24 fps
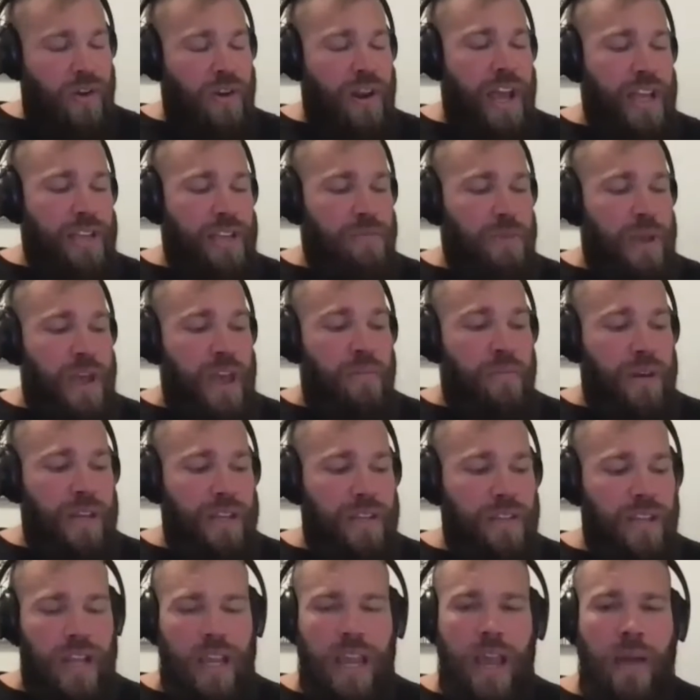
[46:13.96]
ass man, but
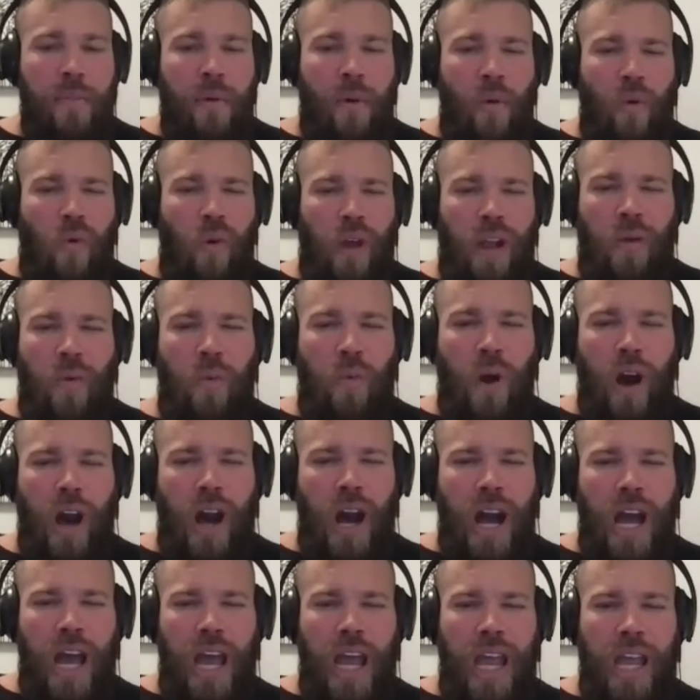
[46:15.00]
he's like, yeah, but what,
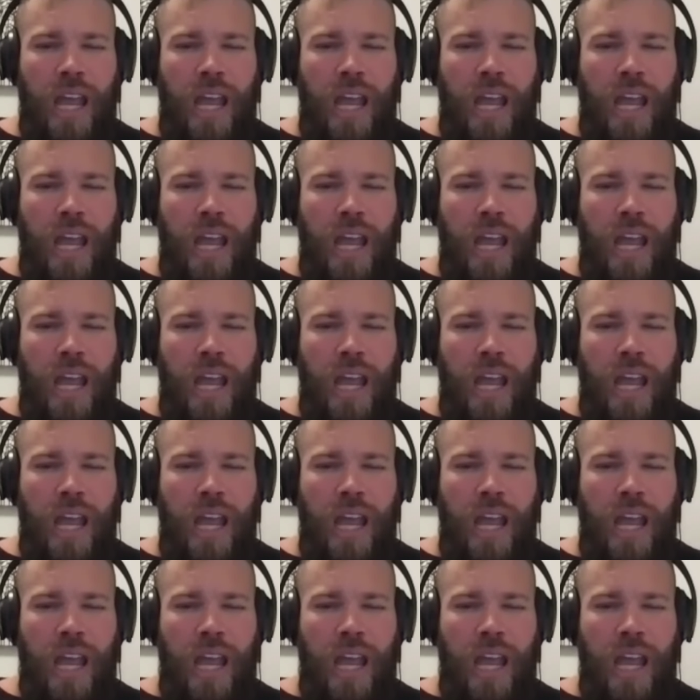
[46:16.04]
why?